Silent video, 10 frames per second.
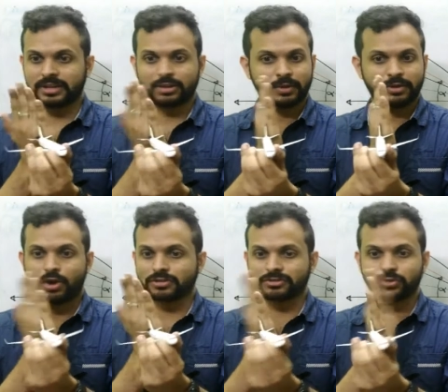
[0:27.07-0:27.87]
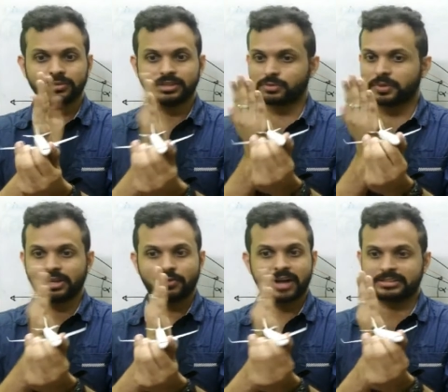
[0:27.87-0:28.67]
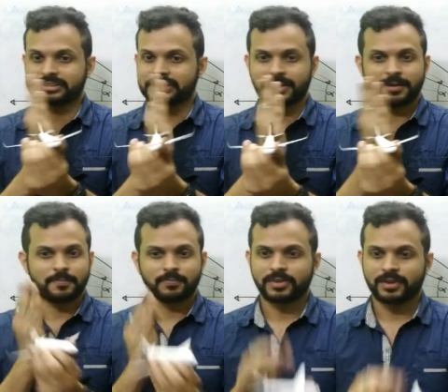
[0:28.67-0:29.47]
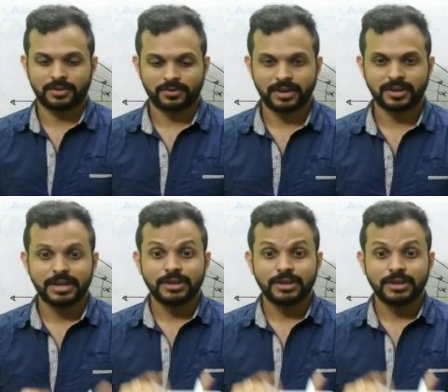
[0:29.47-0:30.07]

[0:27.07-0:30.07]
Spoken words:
That's why dogs do this when they wag the tail, right?